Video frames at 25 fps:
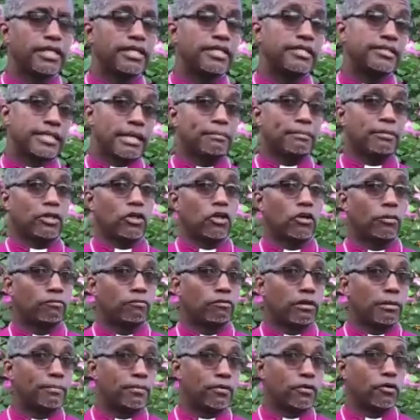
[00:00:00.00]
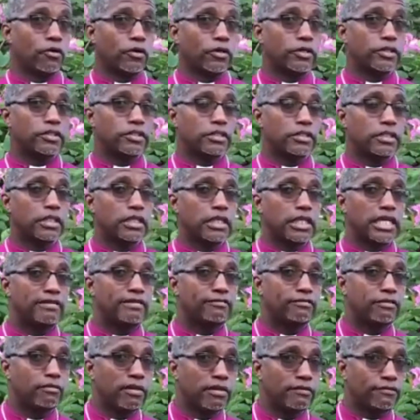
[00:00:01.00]
Some global reports
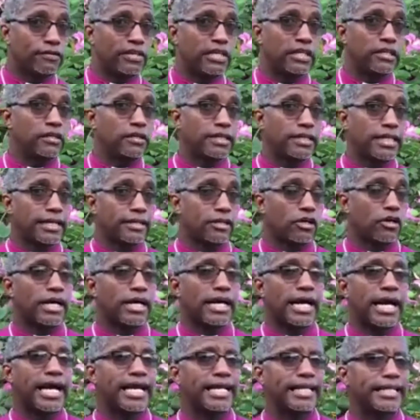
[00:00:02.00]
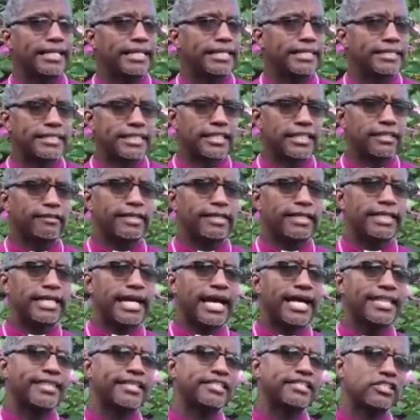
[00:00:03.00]
even reveal that our island is currently
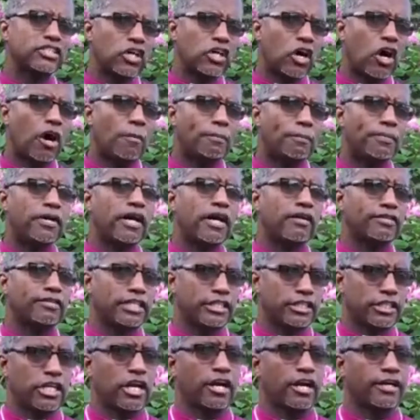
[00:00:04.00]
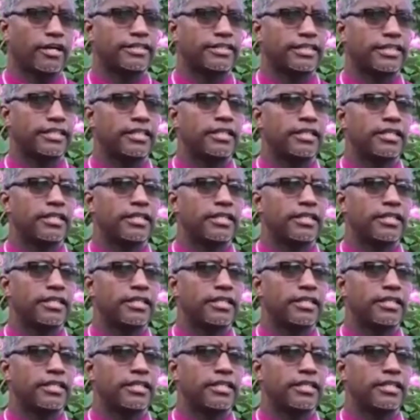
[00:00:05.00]
at the top of the chart